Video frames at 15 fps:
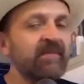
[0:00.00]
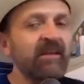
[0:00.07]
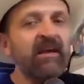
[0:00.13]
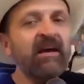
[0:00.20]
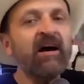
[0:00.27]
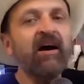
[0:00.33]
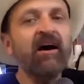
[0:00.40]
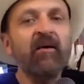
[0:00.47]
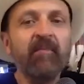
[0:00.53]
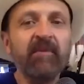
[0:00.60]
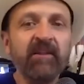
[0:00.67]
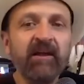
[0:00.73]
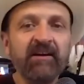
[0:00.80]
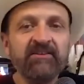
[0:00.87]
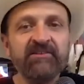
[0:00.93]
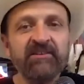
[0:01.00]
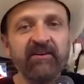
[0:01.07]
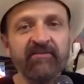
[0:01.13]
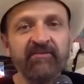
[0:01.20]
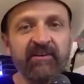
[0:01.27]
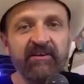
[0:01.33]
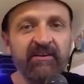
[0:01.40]
A lot of
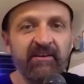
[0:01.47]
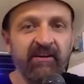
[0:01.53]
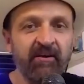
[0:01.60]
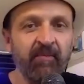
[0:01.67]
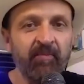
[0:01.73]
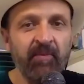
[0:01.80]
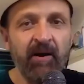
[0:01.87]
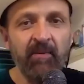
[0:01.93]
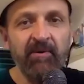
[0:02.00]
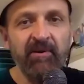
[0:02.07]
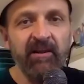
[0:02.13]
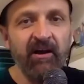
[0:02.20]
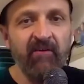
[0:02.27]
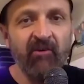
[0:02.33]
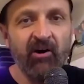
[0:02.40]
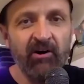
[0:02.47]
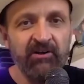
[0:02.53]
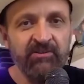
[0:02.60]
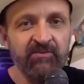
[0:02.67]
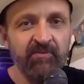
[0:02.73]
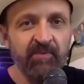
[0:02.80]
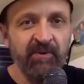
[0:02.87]
stuff that, you know, probably a lot of
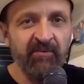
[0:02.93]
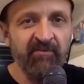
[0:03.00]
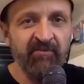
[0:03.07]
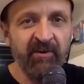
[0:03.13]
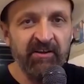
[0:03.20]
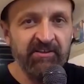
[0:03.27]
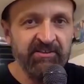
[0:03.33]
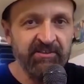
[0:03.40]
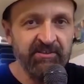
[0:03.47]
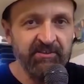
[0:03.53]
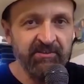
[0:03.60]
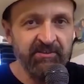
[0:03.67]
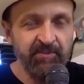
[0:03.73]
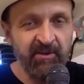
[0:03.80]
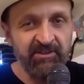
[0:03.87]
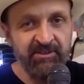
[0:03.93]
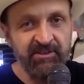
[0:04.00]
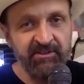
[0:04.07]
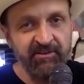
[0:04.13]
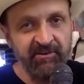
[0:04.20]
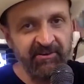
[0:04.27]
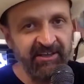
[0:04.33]
artists would be afraid to do, especially
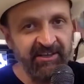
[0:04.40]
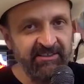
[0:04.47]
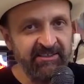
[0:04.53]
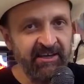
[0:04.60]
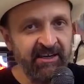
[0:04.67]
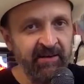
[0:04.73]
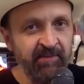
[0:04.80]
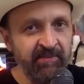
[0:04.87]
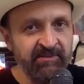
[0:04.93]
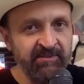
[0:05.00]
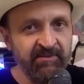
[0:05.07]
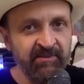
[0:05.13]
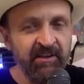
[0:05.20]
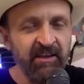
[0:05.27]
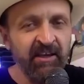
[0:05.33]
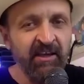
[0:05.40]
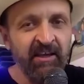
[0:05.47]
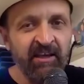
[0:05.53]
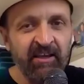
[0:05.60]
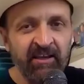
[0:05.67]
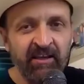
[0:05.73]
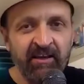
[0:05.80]
during that time. This is,
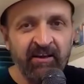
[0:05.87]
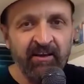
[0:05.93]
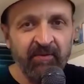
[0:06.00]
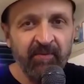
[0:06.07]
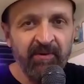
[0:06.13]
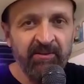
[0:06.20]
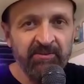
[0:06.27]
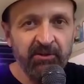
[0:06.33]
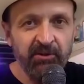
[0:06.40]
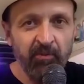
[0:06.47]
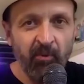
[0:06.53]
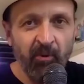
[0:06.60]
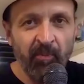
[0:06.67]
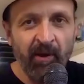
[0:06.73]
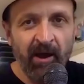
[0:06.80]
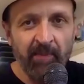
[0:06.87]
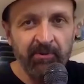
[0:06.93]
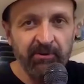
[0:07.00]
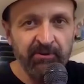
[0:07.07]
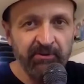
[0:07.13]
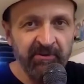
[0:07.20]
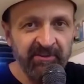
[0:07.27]
you know, is a little more
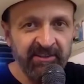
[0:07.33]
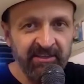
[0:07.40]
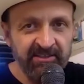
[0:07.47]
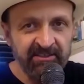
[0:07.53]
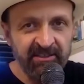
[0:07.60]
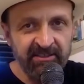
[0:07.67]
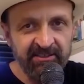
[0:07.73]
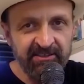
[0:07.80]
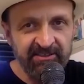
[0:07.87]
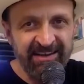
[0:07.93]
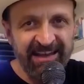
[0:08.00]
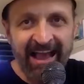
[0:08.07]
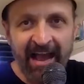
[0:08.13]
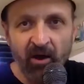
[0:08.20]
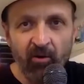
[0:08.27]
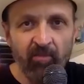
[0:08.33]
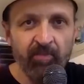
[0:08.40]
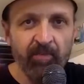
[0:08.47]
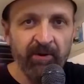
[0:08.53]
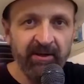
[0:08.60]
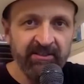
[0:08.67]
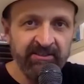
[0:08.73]
popular doing things like this now.
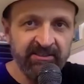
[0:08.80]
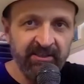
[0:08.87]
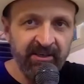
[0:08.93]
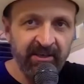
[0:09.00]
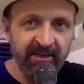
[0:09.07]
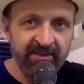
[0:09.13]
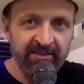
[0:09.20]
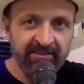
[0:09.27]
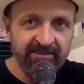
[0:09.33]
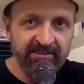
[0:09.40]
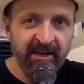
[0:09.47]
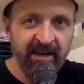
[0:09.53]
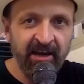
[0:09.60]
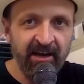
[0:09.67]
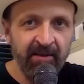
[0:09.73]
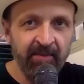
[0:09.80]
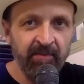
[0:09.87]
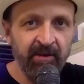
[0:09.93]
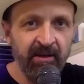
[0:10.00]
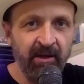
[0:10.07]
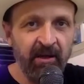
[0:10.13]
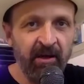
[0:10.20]
But at the
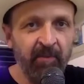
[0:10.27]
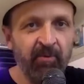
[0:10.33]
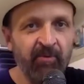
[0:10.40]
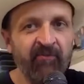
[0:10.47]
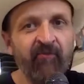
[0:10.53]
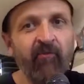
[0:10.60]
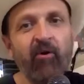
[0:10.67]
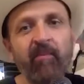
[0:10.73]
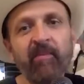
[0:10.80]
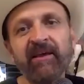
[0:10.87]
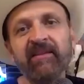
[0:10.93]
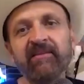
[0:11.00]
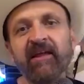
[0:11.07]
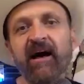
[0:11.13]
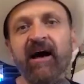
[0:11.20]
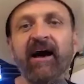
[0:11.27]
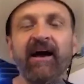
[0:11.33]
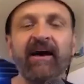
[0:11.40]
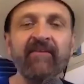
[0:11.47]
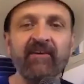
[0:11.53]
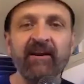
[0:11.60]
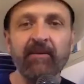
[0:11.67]
time, performing
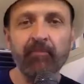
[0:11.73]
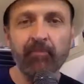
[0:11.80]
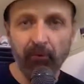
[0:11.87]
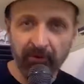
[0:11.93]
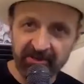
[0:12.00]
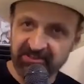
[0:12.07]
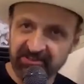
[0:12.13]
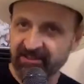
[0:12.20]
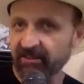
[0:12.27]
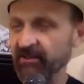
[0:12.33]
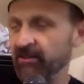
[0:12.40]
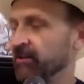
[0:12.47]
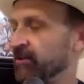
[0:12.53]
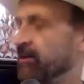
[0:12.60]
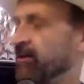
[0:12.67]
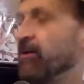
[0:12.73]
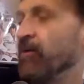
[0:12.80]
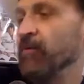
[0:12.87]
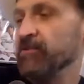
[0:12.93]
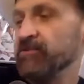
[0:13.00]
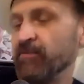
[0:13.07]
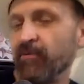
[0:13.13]
live at a prison
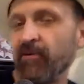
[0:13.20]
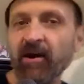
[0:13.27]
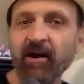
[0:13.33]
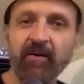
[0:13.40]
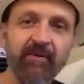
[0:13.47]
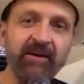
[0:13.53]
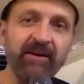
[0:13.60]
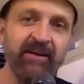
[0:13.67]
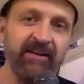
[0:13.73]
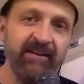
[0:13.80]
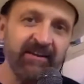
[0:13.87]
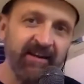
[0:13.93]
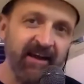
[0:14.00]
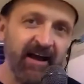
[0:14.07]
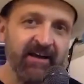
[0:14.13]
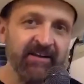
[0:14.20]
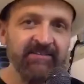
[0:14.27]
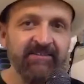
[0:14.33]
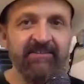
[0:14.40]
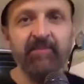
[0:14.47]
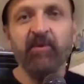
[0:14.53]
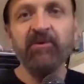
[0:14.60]
was probably not
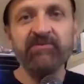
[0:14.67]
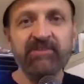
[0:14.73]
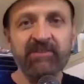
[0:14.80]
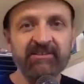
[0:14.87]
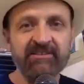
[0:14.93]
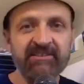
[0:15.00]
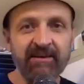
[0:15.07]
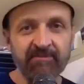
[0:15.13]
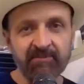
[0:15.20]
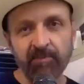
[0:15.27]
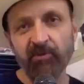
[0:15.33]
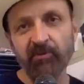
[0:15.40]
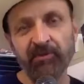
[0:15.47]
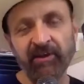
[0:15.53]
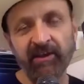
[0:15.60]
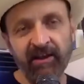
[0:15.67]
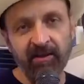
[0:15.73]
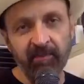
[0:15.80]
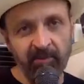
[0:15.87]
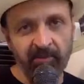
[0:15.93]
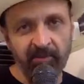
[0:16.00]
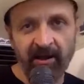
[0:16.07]
the most acceptable thing.
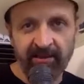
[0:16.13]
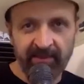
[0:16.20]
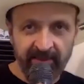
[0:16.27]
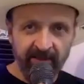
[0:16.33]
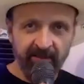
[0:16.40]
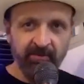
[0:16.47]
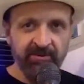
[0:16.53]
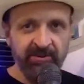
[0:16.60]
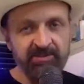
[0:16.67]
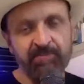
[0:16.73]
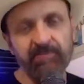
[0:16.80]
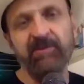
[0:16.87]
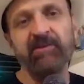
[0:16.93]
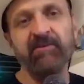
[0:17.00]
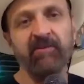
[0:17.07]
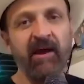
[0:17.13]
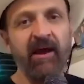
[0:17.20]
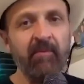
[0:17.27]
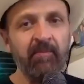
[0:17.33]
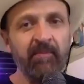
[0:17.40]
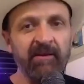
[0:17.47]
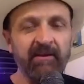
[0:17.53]
I think with this particular
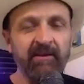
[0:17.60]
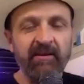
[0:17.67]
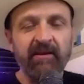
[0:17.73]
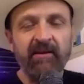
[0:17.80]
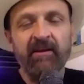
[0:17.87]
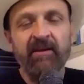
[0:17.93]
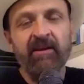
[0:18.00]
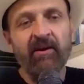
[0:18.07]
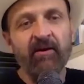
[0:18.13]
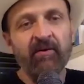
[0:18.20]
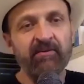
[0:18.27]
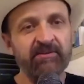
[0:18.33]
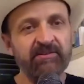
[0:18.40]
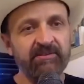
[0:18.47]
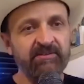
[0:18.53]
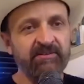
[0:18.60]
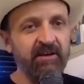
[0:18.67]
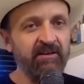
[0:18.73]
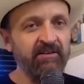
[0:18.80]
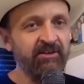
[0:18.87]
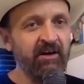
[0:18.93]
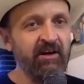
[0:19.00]
album, this is
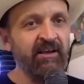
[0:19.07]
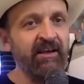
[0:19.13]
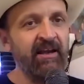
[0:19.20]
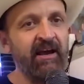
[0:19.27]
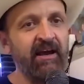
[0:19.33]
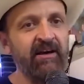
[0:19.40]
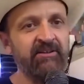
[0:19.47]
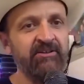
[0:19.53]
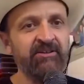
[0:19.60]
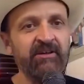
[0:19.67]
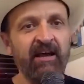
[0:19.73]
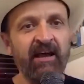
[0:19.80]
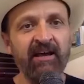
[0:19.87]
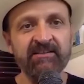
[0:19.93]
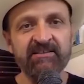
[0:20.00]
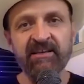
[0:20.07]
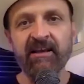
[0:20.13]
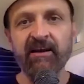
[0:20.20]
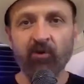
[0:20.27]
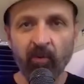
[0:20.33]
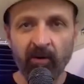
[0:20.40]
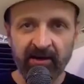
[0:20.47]
Johnny Cash at
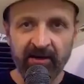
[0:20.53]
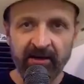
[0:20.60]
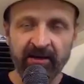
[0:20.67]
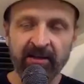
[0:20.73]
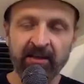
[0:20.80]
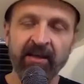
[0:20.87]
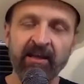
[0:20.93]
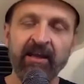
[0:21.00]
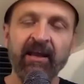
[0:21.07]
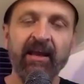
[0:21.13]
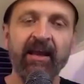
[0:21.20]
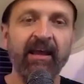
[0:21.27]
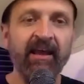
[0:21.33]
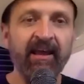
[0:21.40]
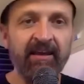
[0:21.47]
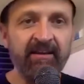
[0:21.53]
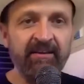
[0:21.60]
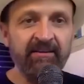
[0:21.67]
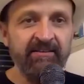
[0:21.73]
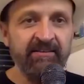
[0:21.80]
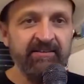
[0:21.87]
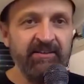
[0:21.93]
San Quentin.
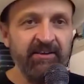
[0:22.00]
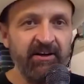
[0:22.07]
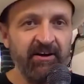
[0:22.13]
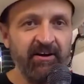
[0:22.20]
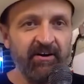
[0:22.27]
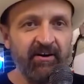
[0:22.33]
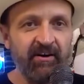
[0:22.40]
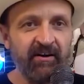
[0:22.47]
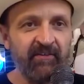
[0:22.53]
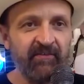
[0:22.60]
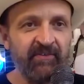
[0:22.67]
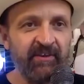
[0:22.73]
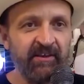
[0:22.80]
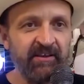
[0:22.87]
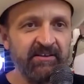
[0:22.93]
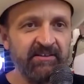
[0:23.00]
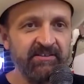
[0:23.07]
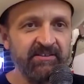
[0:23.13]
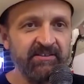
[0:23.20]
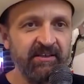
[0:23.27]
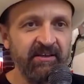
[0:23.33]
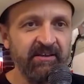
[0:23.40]
And the year of
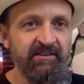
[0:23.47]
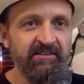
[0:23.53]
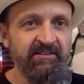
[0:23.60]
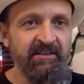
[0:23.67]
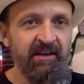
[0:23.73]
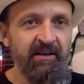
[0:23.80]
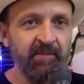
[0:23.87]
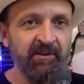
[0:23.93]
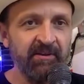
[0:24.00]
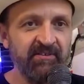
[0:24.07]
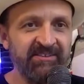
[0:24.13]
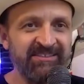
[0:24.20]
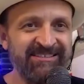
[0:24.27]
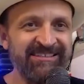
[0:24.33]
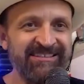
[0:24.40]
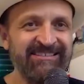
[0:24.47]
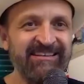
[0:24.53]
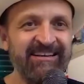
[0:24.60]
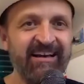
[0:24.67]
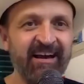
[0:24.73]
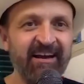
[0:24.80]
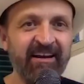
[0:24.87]
this is, I believe it's
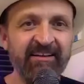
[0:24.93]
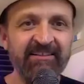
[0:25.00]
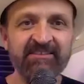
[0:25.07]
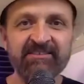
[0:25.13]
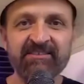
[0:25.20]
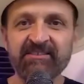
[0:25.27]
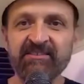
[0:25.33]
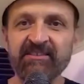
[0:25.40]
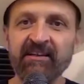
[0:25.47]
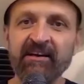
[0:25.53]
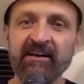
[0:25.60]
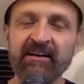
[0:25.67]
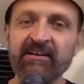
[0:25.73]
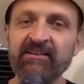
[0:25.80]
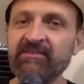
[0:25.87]
1969.